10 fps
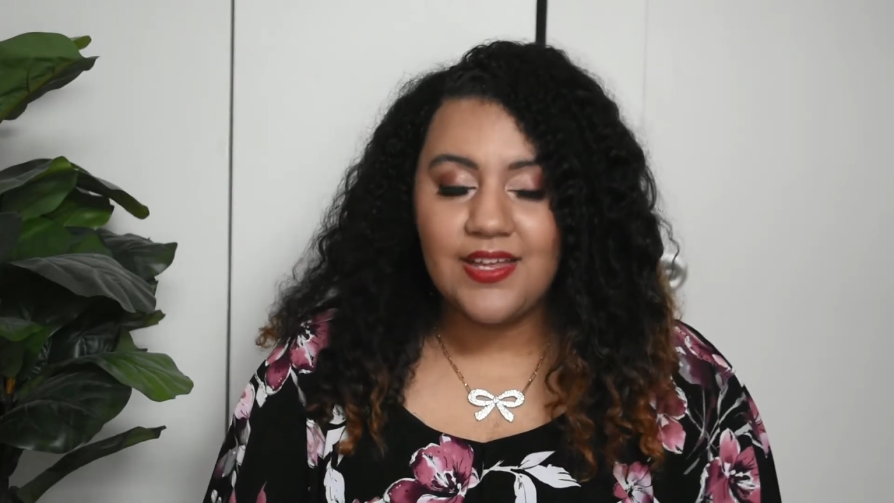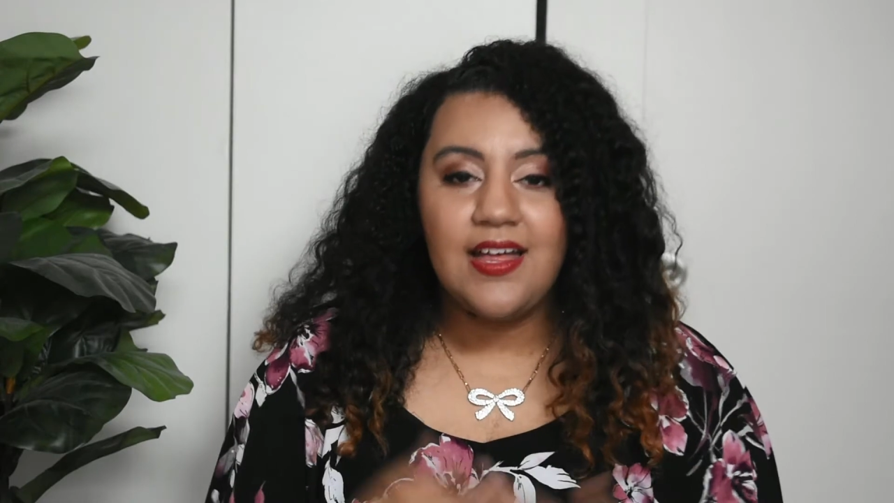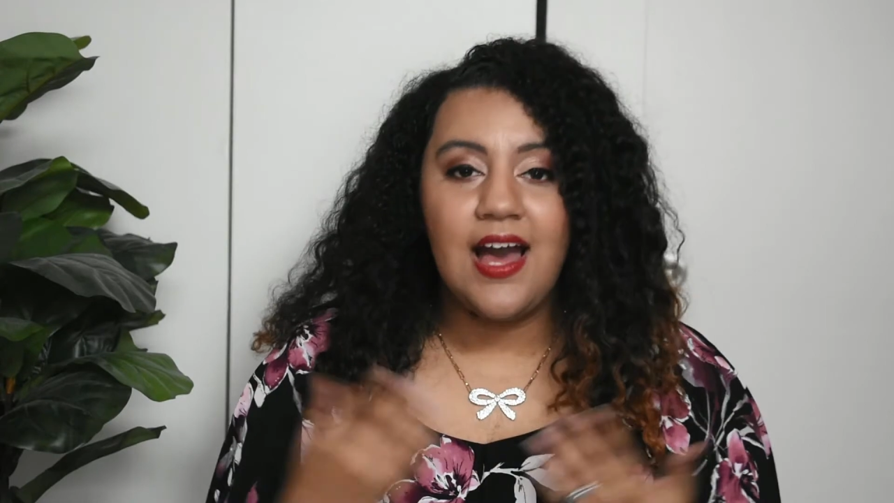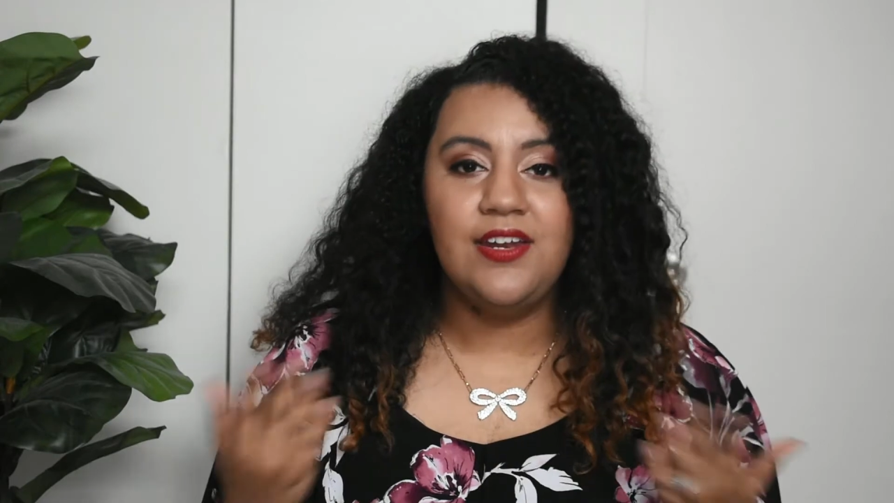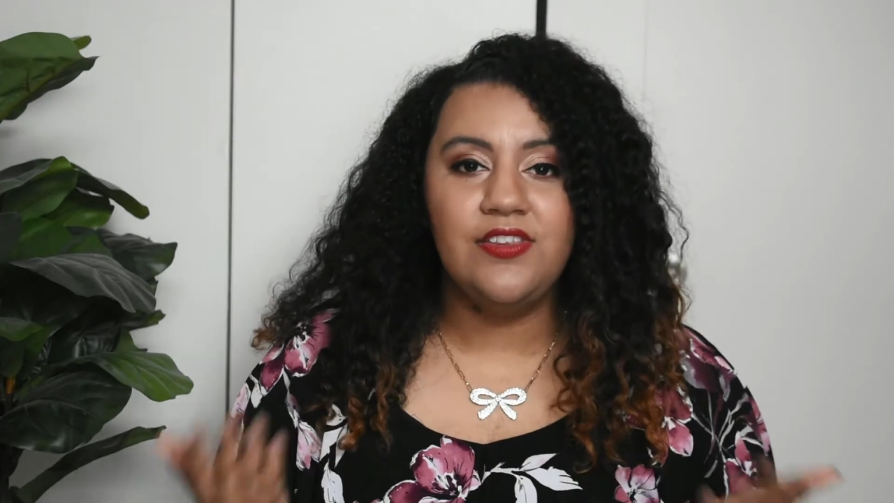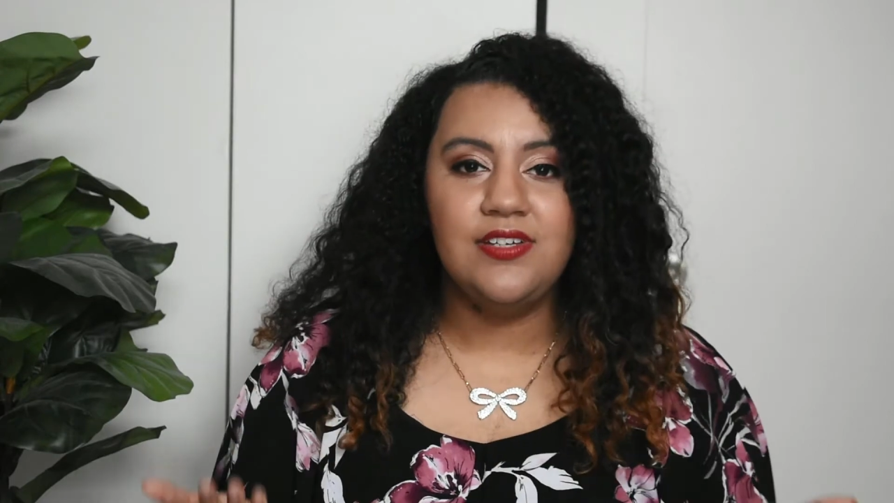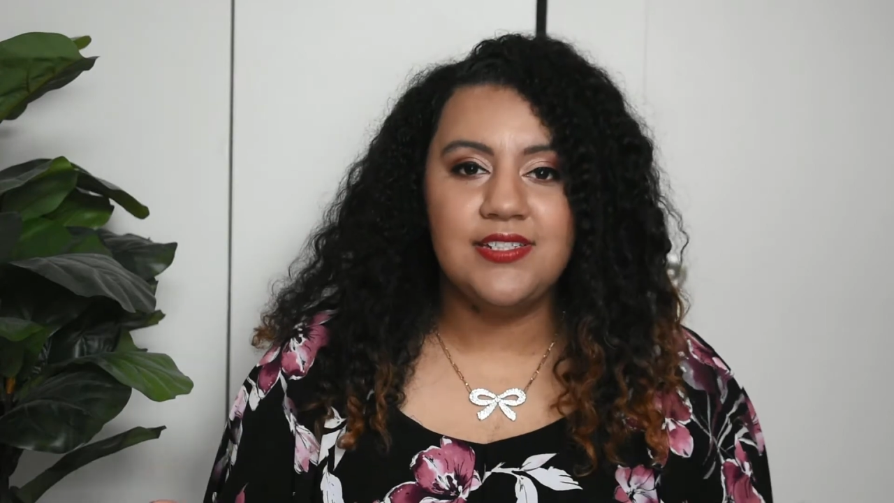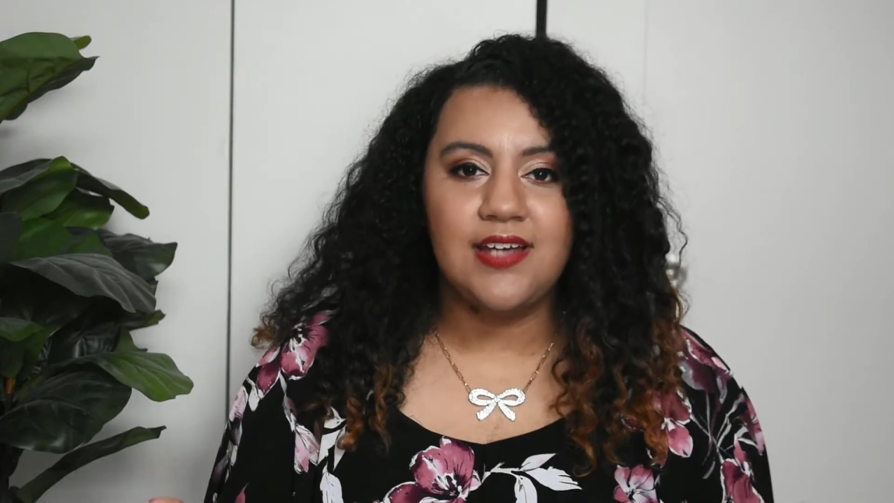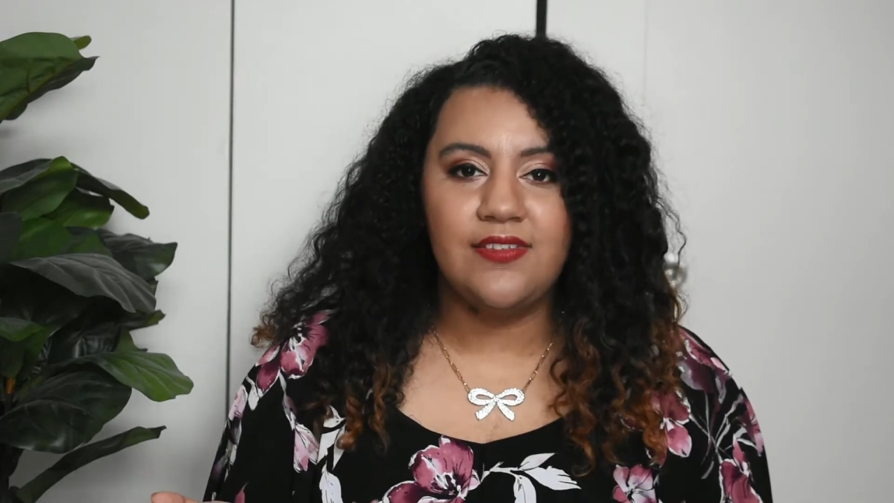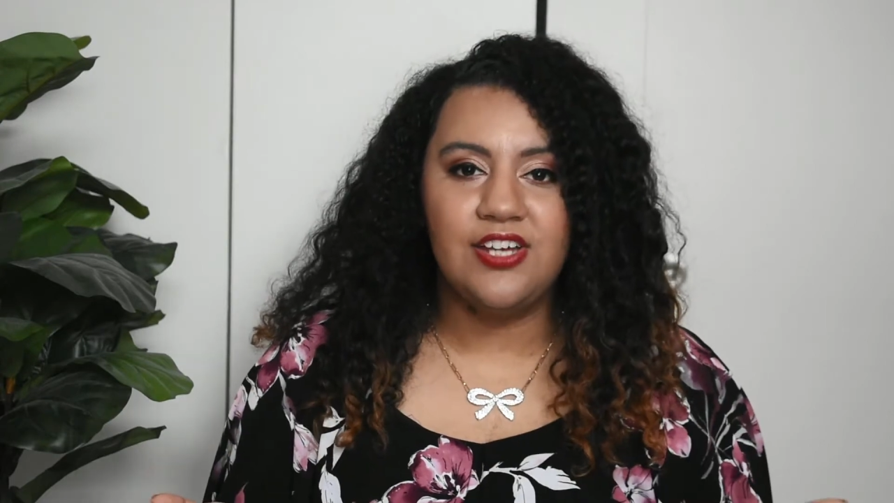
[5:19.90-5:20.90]
Another
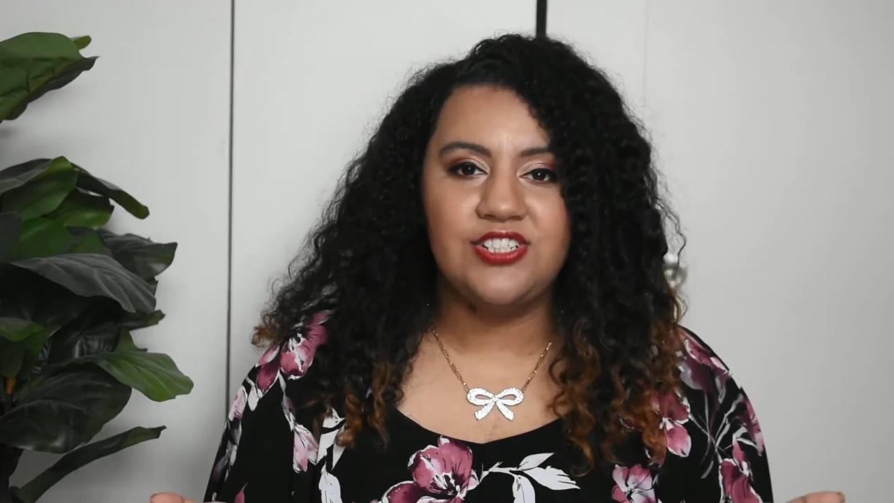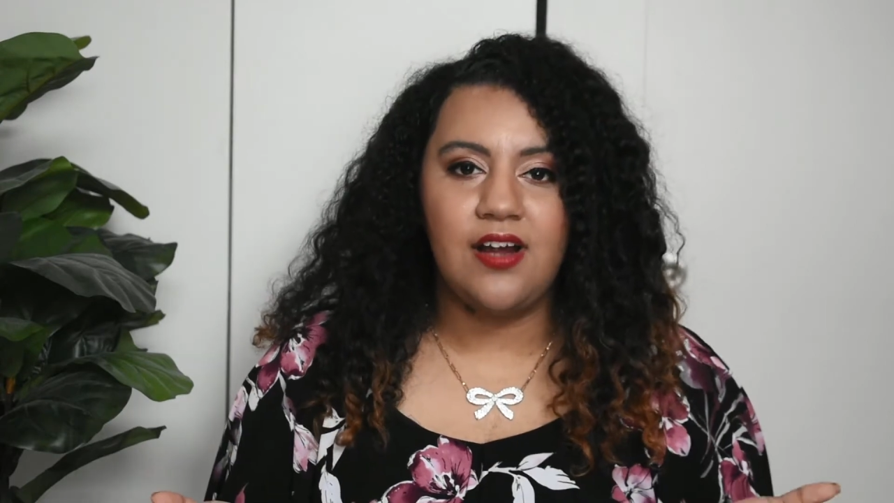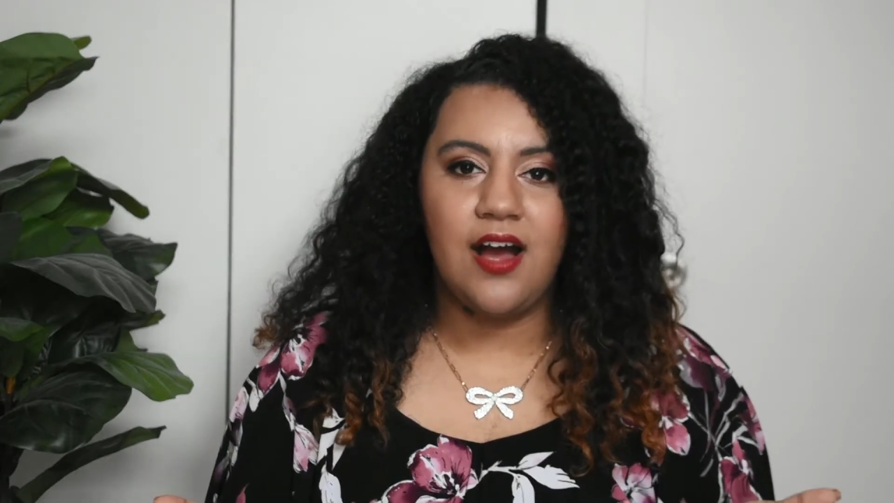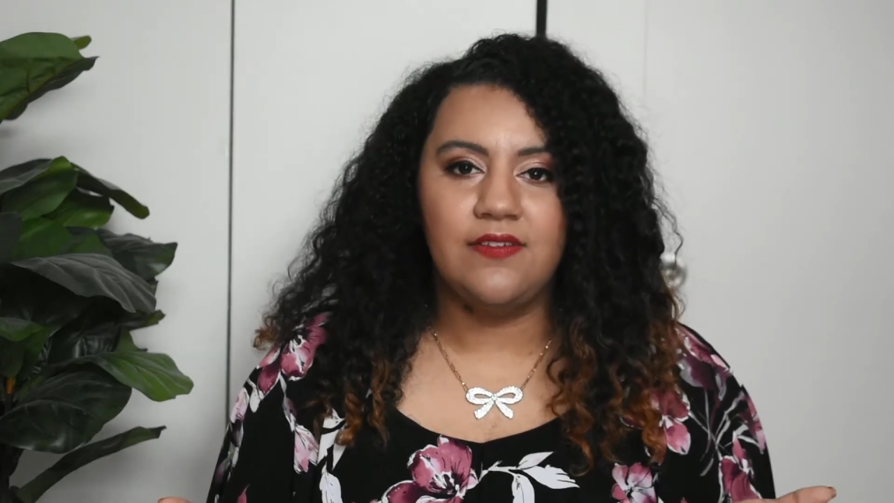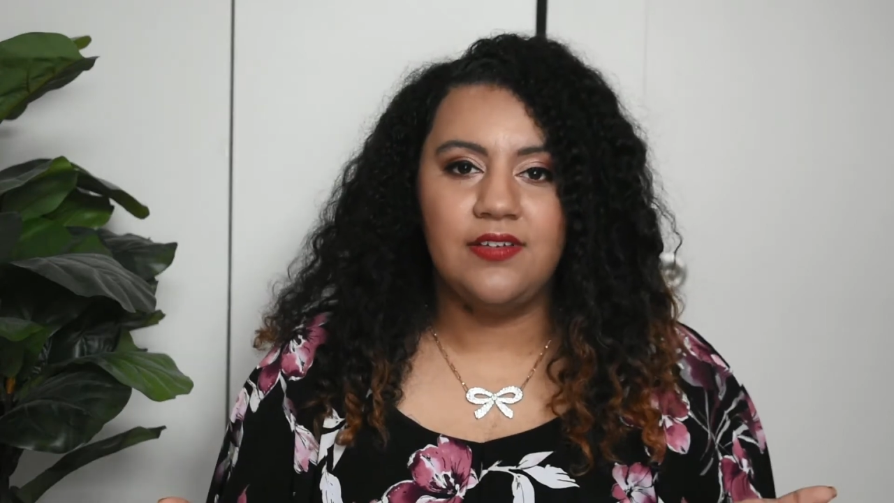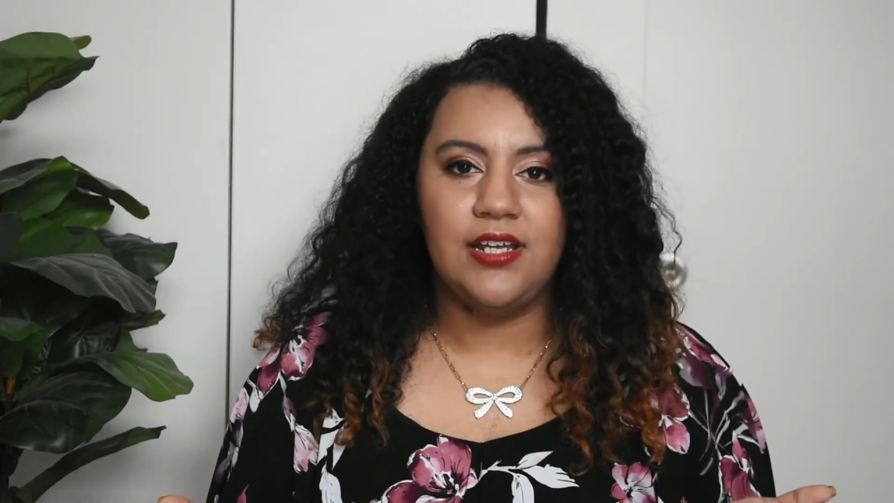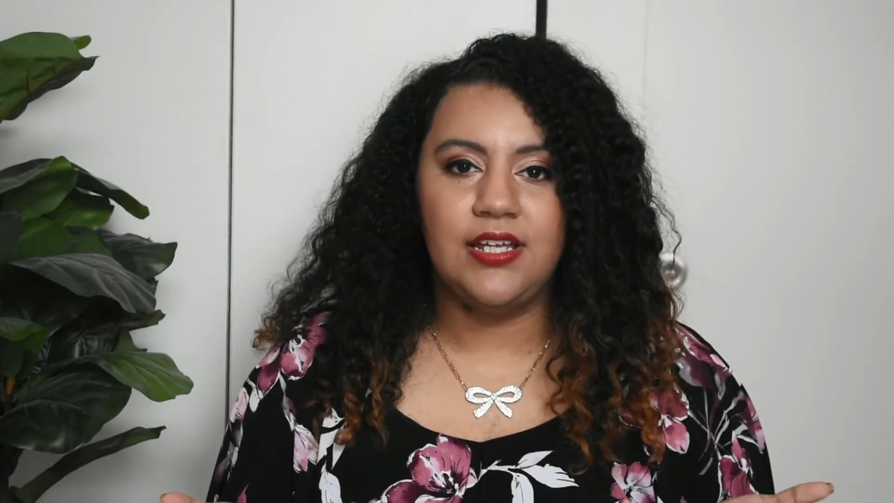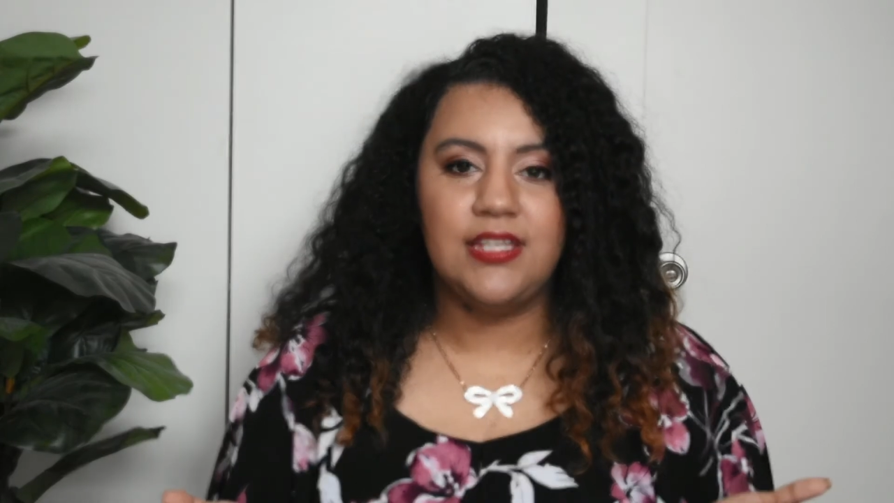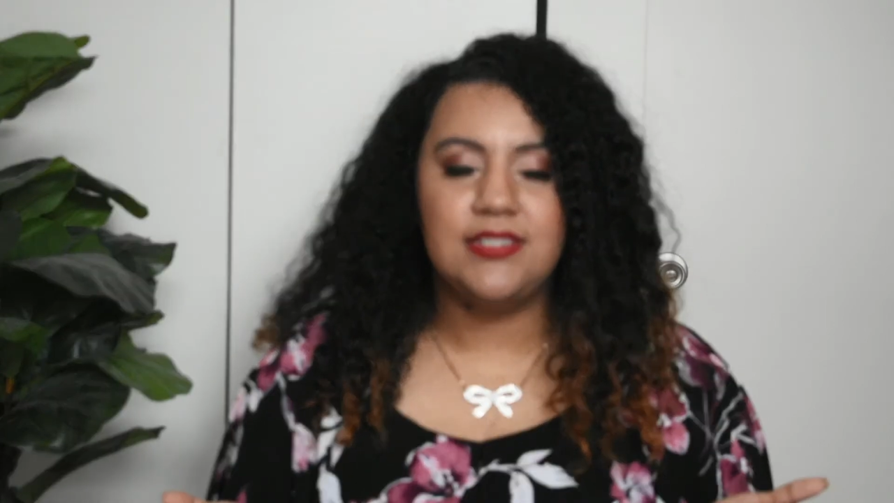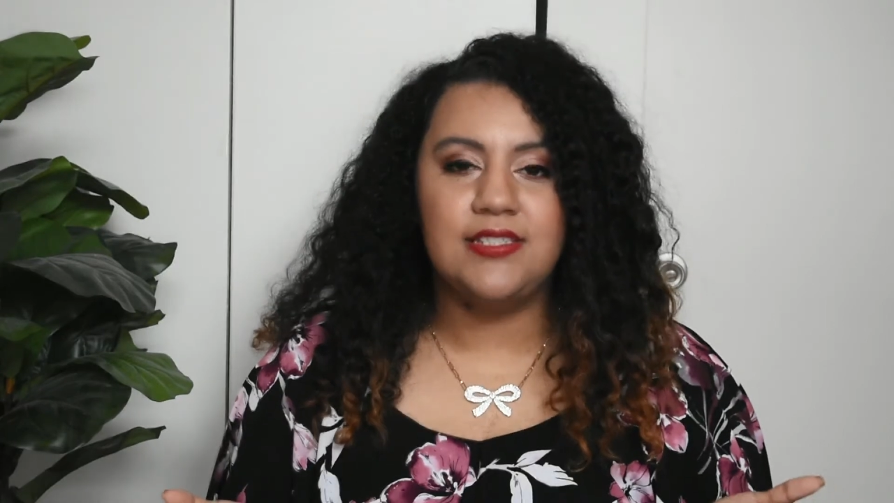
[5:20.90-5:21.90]
sign that you're
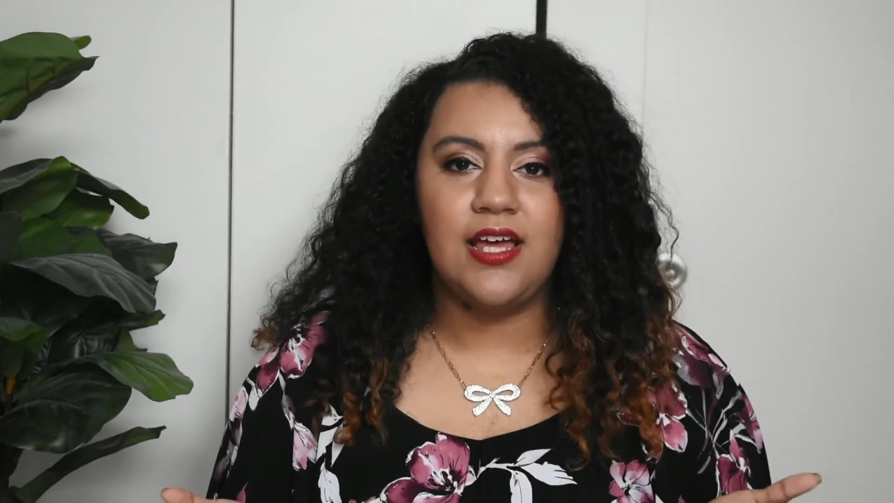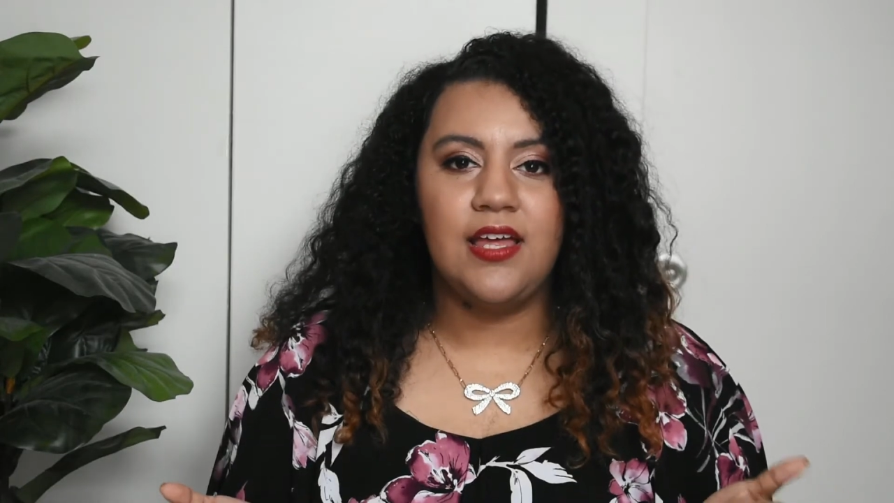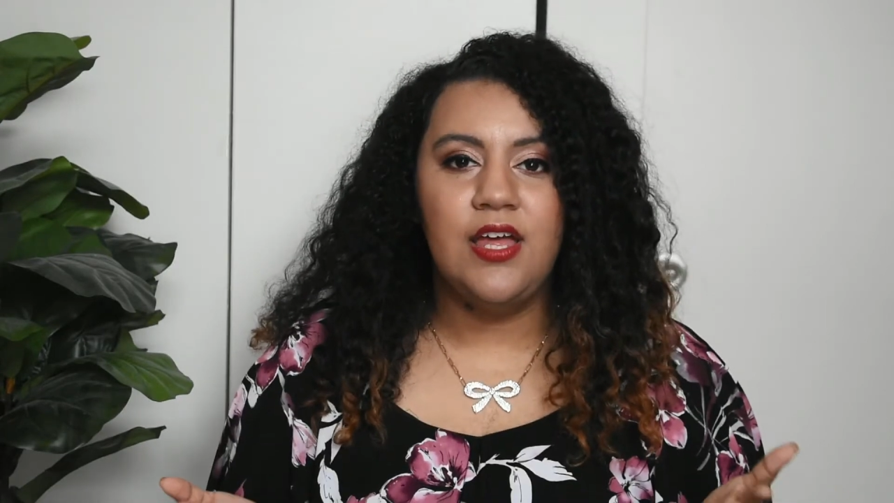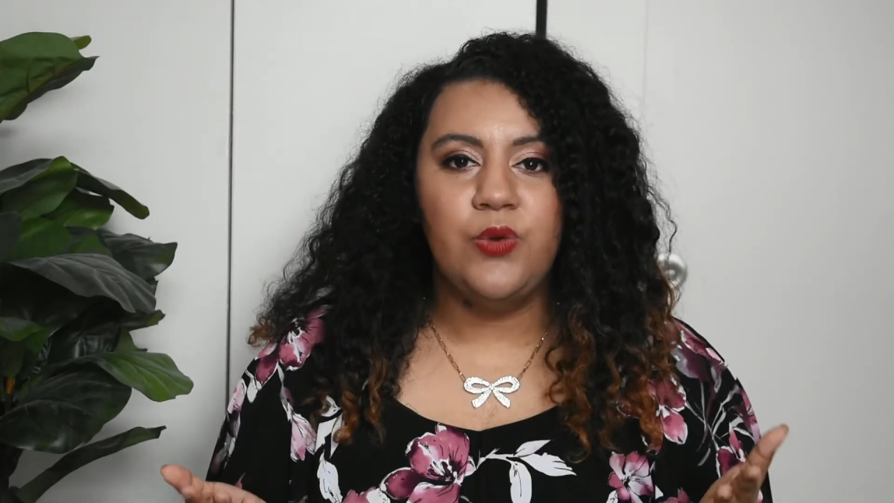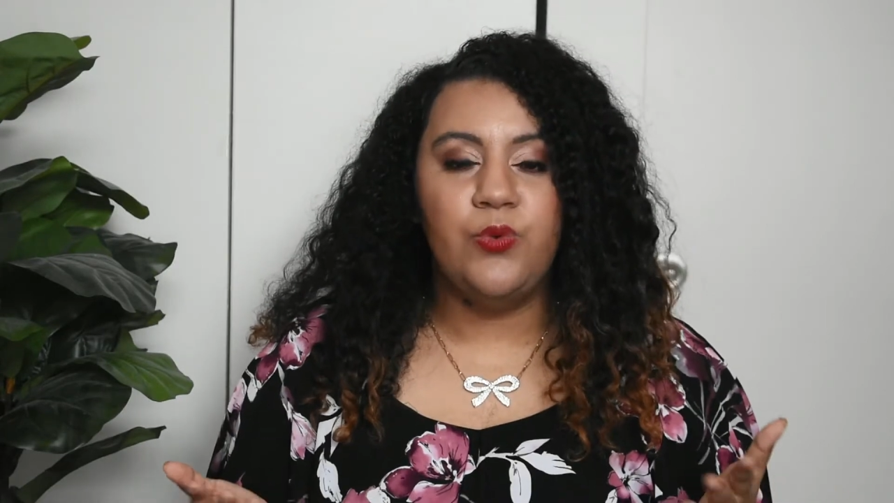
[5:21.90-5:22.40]
ovulating is that